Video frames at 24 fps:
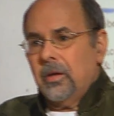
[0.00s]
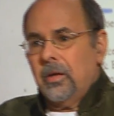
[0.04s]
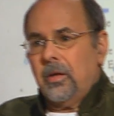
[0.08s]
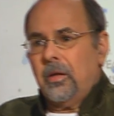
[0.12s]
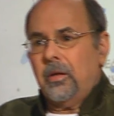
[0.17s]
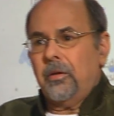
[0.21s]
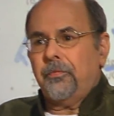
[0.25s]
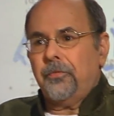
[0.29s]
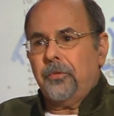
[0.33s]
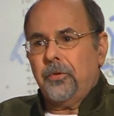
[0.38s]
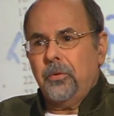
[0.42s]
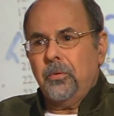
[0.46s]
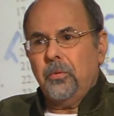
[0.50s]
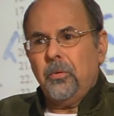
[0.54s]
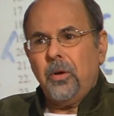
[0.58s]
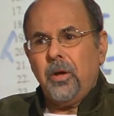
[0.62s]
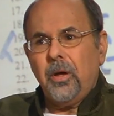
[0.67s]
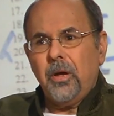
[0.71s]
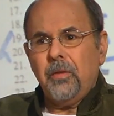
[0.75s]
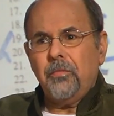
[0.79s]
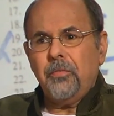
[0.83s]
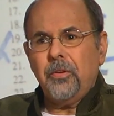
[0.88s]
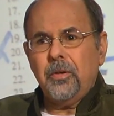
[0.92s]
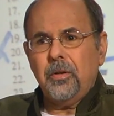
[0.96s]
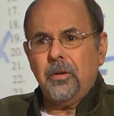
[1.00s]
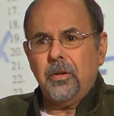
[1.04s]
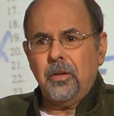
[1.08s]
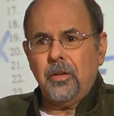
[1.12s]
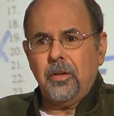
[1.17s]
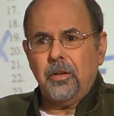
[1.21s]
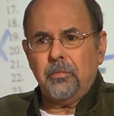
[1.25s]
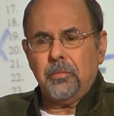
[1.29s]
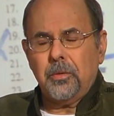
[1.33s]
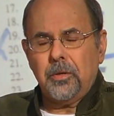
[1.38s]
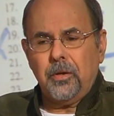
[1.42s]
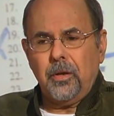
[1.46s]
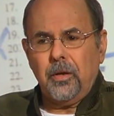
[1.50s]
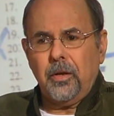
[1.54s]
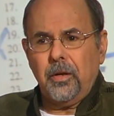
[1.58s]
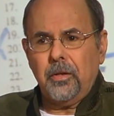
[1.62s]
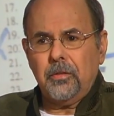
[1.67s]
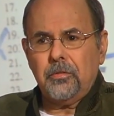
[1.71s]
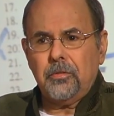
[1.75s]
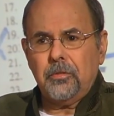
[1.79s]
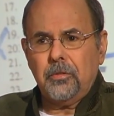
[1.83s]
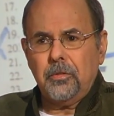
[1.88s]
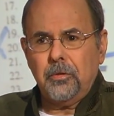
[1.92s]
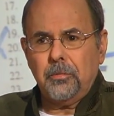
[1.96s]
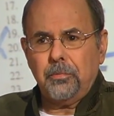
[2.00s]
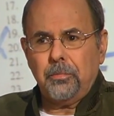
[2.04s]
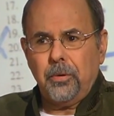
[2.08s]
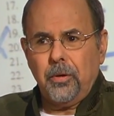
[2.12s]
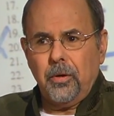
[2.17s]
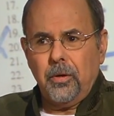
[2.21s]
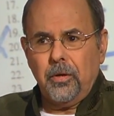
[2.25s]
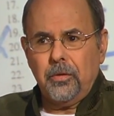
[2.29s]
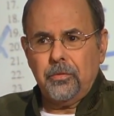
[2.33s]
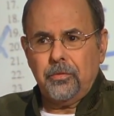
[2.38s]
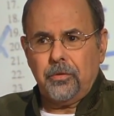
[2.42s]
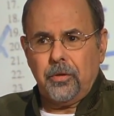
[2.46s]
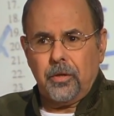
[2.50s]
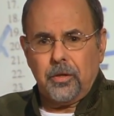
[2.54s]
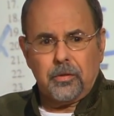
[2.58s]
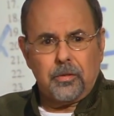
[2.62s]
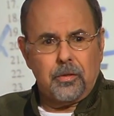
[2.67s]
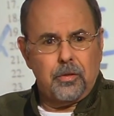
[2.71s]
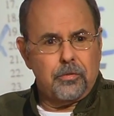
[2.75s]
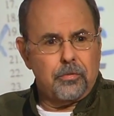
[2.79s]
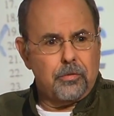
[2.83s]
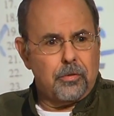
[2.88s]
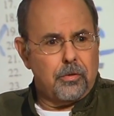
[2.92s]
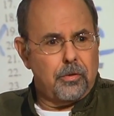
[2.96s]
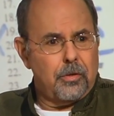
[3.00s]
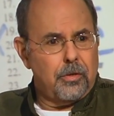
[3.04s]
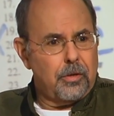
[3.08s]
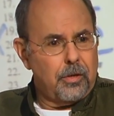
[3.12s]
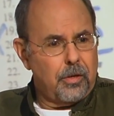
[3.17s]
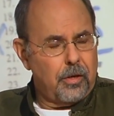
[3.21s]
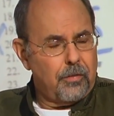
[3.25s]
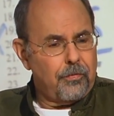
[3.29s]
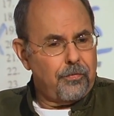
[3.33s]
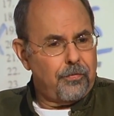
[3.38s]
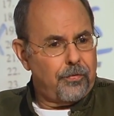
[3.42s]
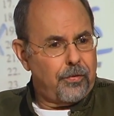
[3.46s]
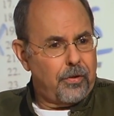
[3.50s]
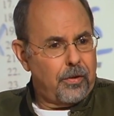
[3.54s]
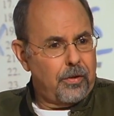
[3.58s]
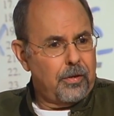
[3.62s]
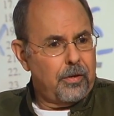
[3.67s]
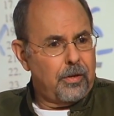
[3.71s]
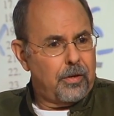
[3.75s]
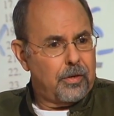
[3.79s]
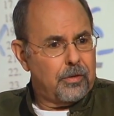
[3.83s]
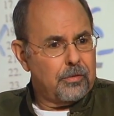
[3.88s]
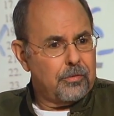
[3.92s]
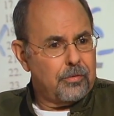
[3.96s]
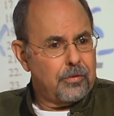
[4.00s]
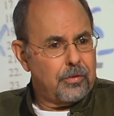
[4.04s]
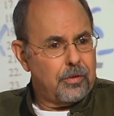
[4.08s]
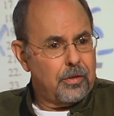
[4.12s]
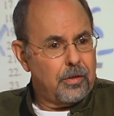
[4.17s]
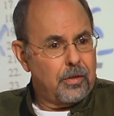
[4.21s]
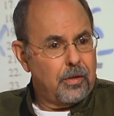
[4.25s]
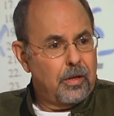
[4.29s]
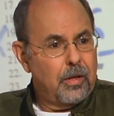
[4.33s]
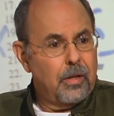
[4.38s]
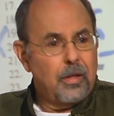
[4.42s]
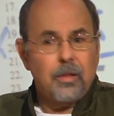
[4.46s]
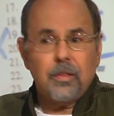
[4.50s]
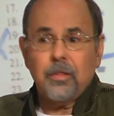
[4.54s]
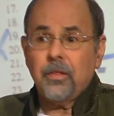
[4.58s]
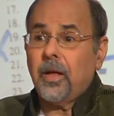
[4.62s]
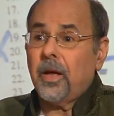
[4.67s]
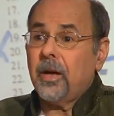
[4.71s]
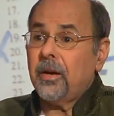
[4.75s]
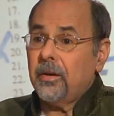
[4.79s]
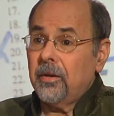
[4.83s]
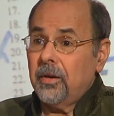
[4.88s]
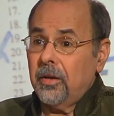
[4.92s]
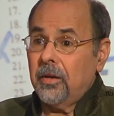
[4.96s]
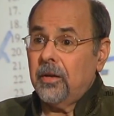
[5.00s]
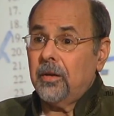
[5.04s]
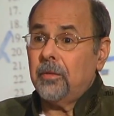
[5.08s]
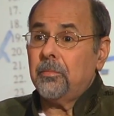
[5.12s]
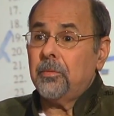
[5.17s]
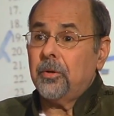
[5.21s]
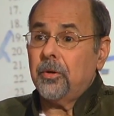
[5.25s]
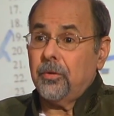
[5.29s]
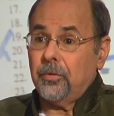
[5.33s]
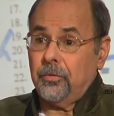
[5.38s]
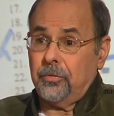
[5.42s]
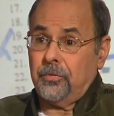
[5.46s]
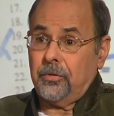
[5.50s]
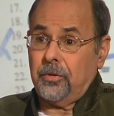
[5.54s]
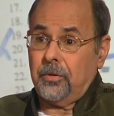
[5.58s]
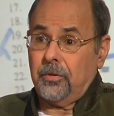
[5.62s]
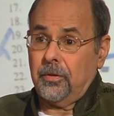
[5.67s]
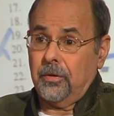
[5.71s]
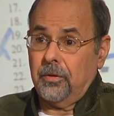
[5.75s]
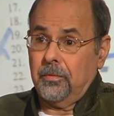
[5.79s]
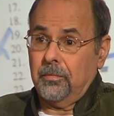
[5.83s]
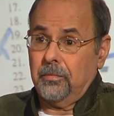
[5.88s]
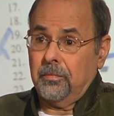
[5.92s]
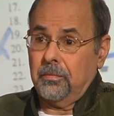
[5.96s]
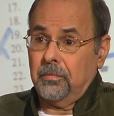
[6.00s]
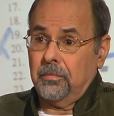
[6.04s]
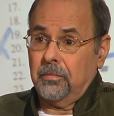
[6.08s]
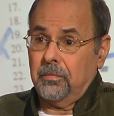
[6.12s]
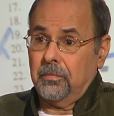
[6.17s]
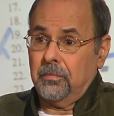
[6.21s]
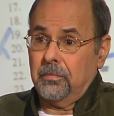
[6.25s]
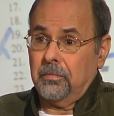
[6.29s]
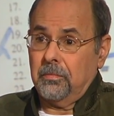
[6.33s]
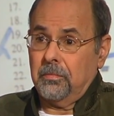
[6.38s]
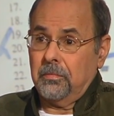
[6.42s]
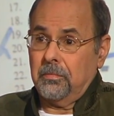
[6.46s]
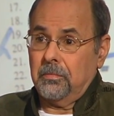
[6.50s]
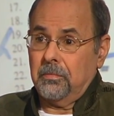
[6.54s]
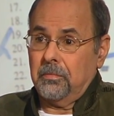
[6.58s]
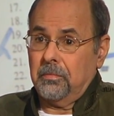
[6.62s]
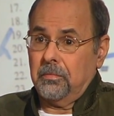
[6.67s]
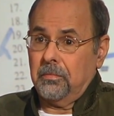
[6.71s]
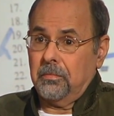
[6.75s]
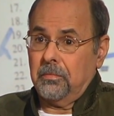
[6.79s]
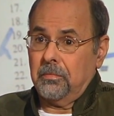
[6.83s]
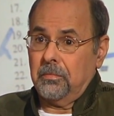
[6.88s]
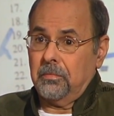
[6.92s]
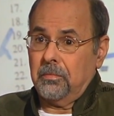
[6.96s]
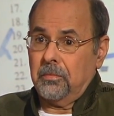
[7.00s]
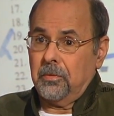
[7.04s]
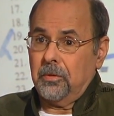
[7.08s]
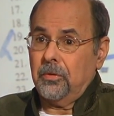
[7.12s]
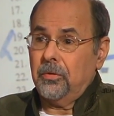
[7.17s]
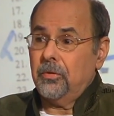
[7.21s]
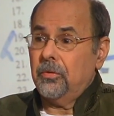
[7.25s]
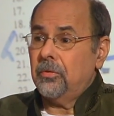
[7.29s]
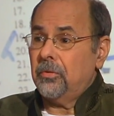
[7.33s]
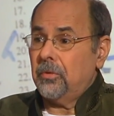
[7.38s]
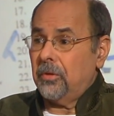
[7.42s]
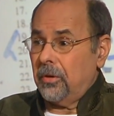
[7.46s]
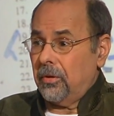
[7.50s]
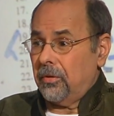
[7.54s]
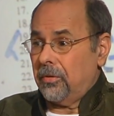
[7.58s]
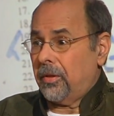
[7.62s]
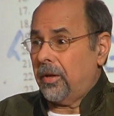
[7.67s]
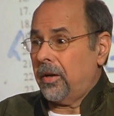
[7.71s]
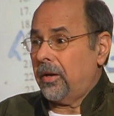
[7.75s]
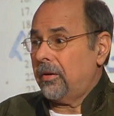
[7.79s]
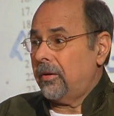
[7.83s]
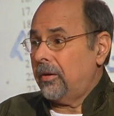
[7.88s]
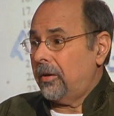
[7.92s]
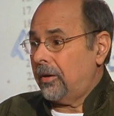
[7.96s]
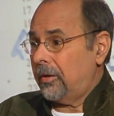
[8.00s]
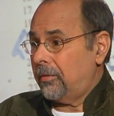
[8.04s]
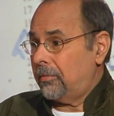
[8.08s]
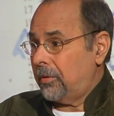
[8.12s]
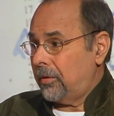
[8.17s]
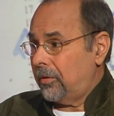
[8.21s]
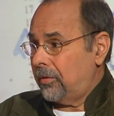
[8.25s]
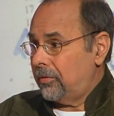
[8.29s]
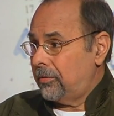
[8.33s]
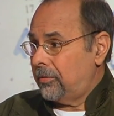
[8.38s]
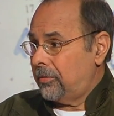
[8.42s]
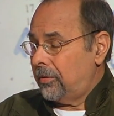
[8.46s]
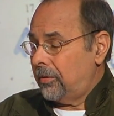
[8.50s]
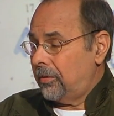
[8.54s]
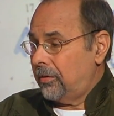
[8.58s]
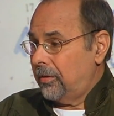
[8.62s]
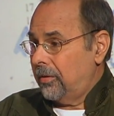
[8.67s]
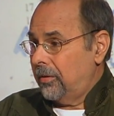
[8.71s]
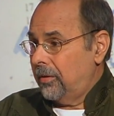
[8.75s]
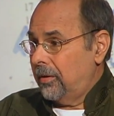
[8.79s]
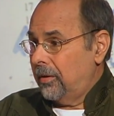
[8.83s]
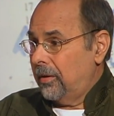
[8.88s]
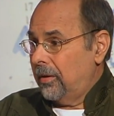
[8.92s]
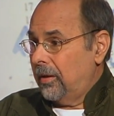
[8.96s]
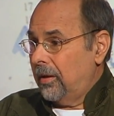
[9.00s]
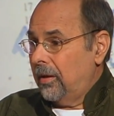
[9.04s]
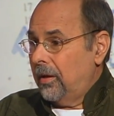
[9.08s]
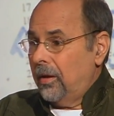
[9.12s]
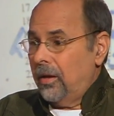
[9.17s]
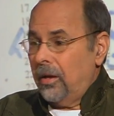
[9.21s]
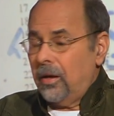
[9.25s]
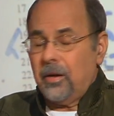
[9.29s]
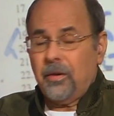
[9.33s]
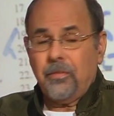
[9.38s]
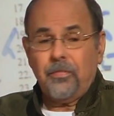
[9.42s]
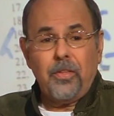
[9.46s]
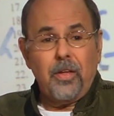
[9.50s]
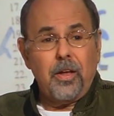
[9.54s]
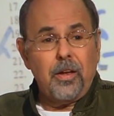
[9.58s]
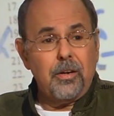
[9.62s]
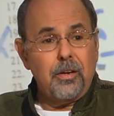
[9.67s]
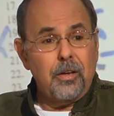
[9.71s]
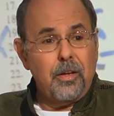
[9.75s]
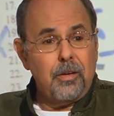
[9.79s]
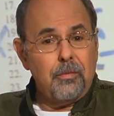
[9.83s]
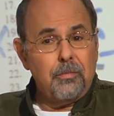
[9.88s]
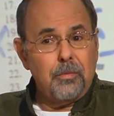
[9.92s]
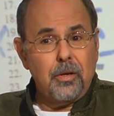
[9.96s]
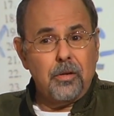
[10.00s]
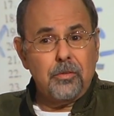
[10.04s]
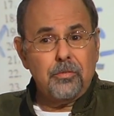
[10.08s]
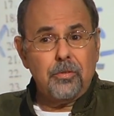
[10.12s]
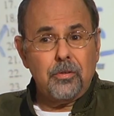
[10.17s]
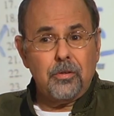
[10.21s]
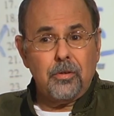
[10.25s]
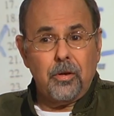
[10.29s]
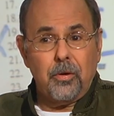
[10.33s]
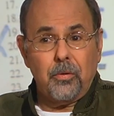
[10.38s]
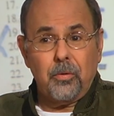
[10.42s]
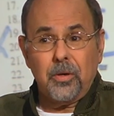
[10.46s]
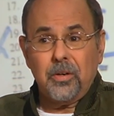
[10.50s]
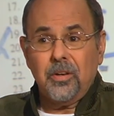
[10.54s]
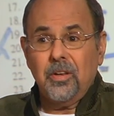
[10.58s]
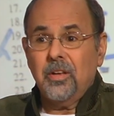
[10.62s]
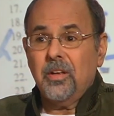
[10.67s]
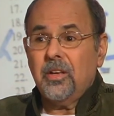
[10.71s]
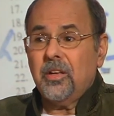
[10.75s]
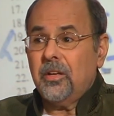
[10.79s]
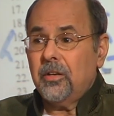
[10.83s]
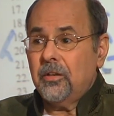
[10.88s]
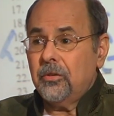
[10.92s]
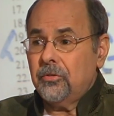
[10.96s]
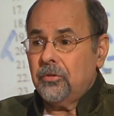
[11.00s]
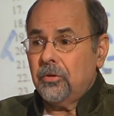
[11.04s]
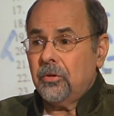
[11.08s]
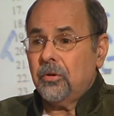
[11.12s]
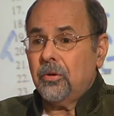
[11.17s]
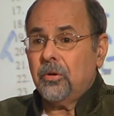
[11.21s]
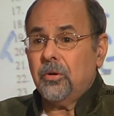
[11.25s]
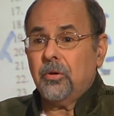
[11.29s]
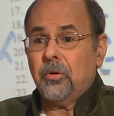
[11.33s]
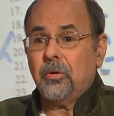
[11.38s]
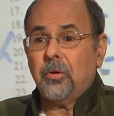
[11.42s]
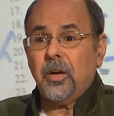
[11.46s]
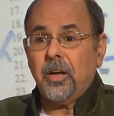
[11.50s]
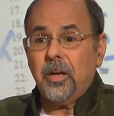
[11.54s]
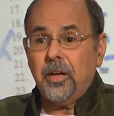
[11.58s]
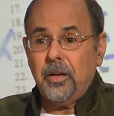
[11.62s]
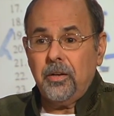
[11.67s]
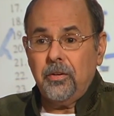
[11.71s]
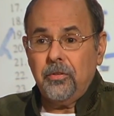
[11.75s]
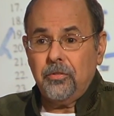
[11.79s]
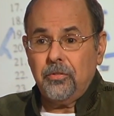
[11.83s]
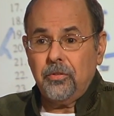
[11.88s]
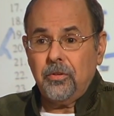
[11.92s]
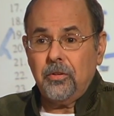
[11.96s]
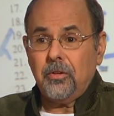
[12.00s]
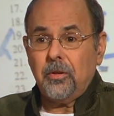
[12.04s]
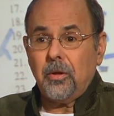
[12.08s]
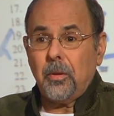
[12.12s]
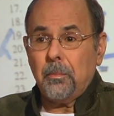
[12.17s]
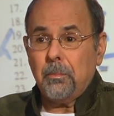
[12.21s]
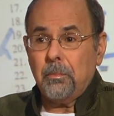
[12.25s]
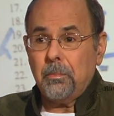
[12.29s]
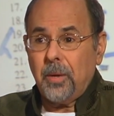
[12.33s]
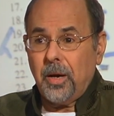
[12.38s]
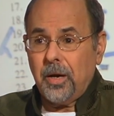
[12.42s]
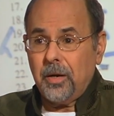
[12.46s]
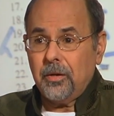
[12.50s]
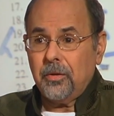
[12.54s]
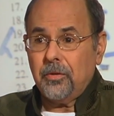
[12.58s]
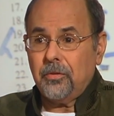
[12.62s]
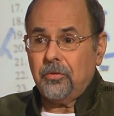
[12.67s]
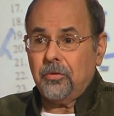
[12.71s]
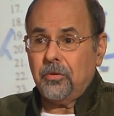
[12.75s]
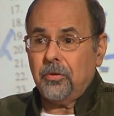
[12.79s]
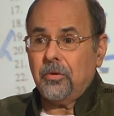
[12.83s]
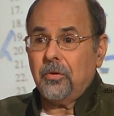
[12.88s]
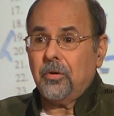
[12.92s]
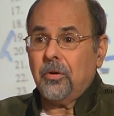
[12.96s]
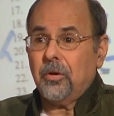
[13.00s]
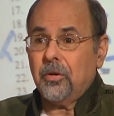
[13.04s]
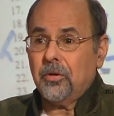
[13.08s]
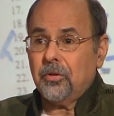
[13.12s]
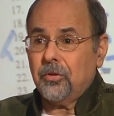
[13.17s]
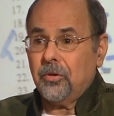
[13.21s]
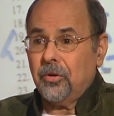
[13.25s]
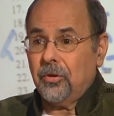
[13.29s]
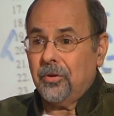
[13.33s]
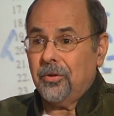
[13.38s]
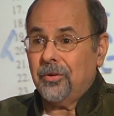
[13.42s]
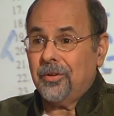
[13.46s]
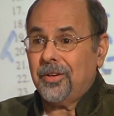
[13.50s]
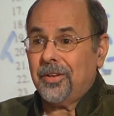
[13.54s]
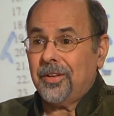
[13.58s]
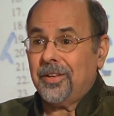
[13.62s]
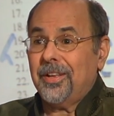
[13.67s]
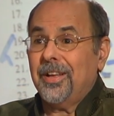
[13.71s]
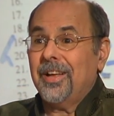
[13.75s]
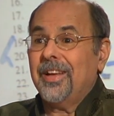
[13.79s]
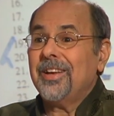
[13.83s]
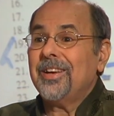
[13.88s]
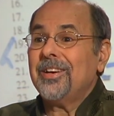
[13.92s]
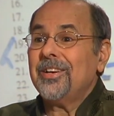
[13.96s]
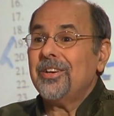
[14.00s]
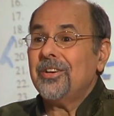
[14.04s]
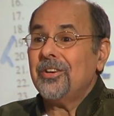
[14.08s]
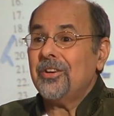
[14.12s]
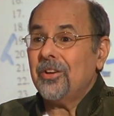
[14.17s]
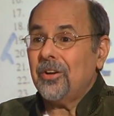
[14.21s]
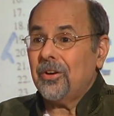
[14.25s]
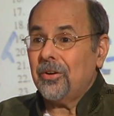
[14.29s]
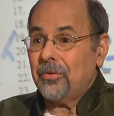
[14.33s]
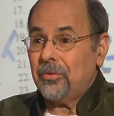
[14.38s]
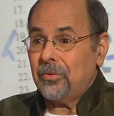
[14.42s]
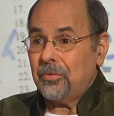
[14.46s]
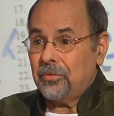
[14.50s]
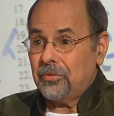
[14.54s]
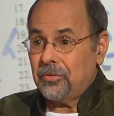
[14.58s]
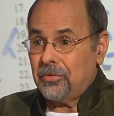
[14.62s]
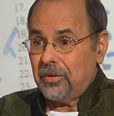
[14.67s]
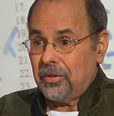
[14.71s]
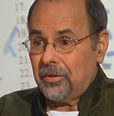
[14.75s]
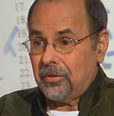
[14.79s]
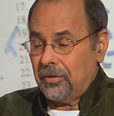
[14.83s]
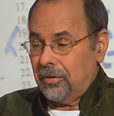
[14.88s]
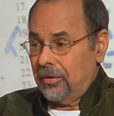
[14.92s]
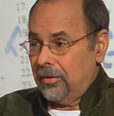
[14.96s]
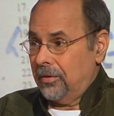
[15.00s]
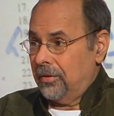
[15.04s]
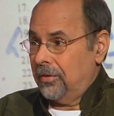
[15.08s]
If you have a name attached to your project that's going to get financing, that name knows it. You know that name knows it. And if that name doesn't know it, his or her agent, manager, attorney knows it.